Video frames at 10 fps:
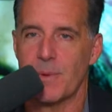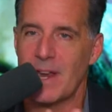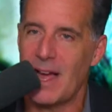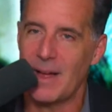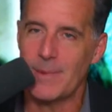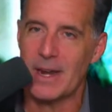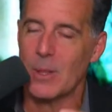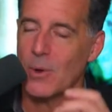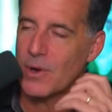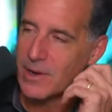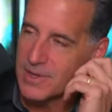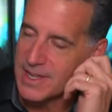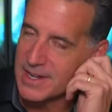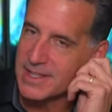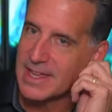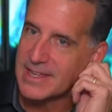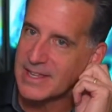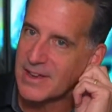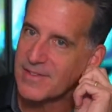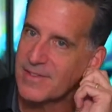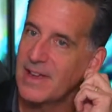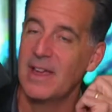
But I, am not a lawyer. I don't get into that stuff.